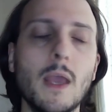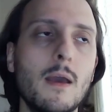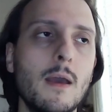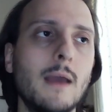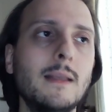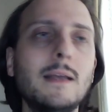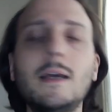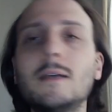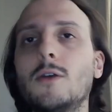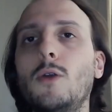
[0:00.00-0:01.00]
And the
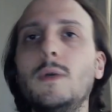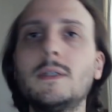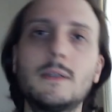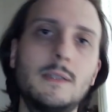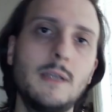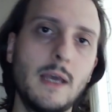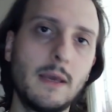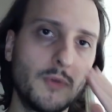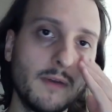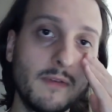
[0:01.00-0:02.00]
idea is always the
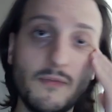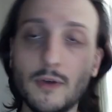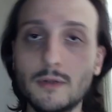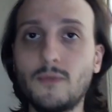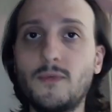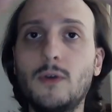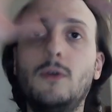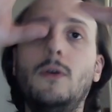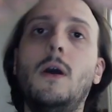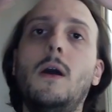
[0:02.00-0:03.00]
same. You have in front of you
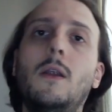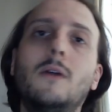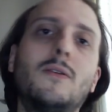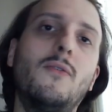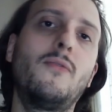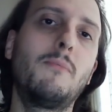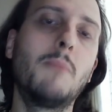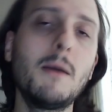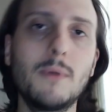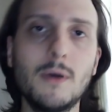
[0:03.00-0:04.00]
a lot of
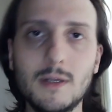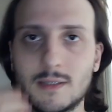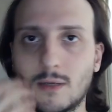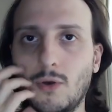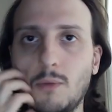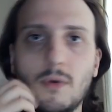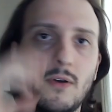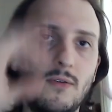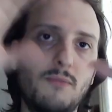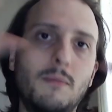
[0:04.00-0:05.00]
bubbles, a group
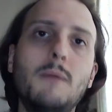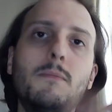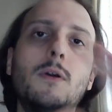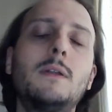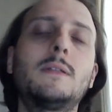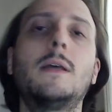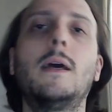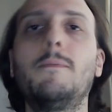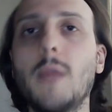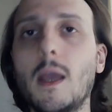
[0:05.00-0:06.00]
of bubbles,
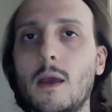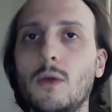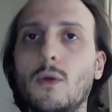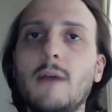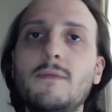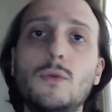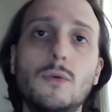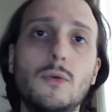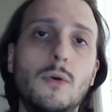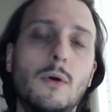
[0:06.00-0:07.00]
and you have
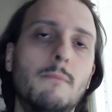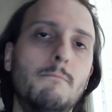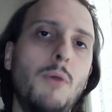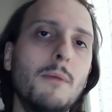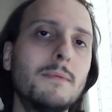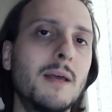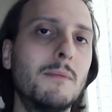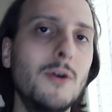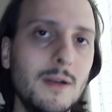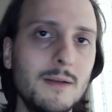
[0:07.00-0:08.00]
to pop them
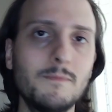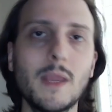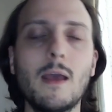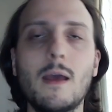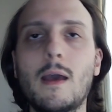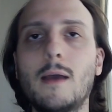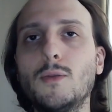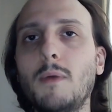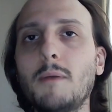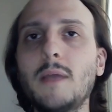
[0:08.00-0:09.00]
all. And
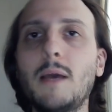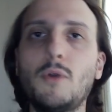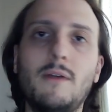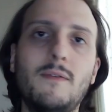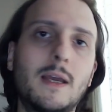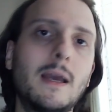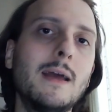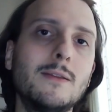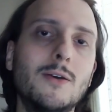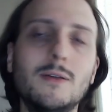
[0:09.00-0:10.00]
to pop them, you have a
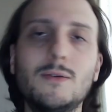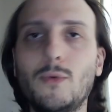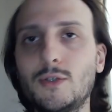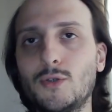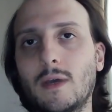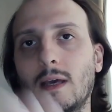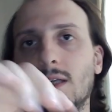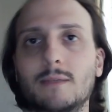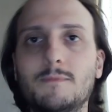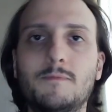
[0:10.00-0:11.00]
cannon to which you
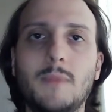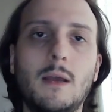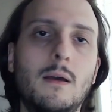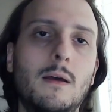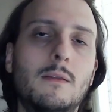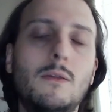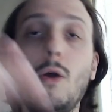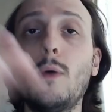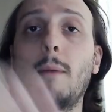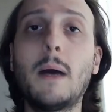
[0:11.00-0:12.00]
can
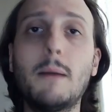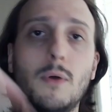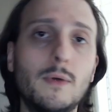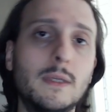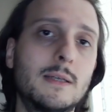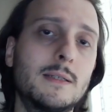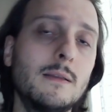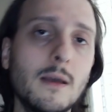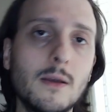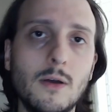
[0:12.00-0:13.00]
throw a bubble with a
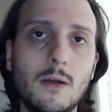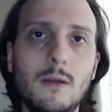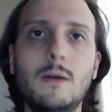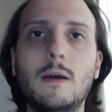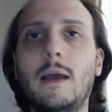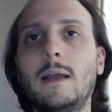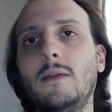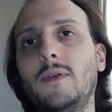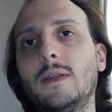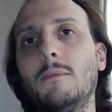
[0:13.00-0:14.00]
certain color, and
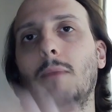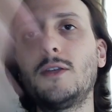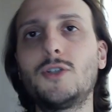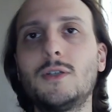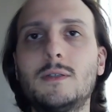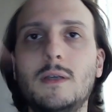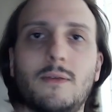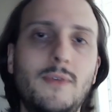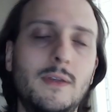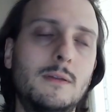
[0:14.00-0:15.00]
if it matches,
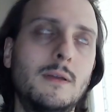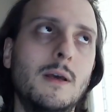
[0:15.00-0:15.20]
if it